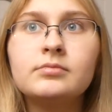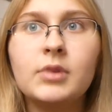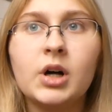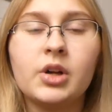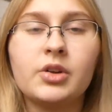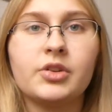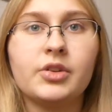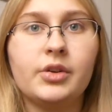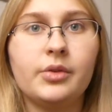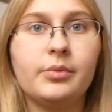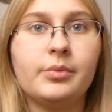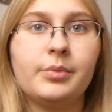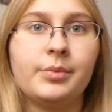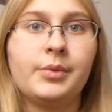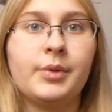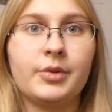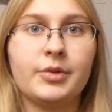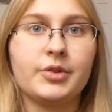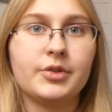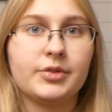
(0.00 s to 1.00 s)
also
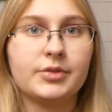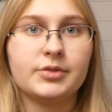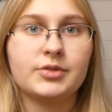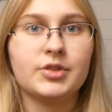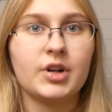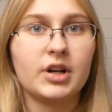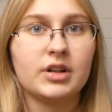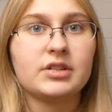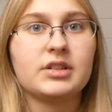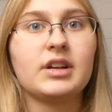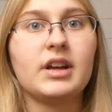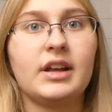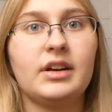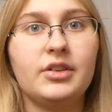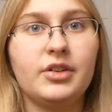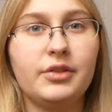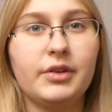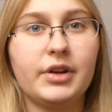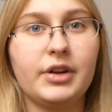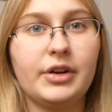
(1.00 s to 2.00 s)
those are jokes. I don't
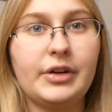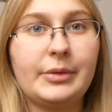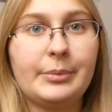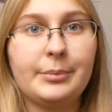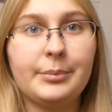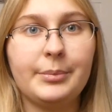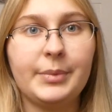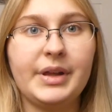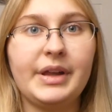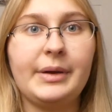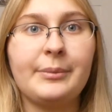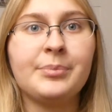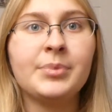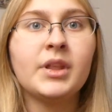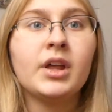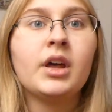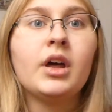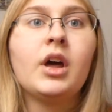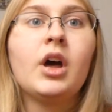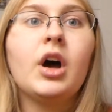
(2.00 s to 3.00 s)
know if you can hear. But yeah.
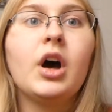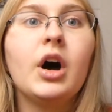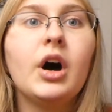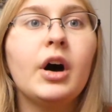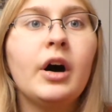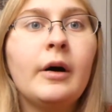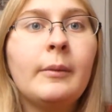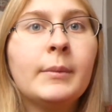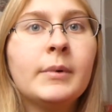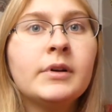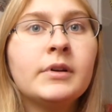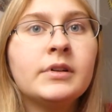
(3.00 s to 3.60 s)
I'm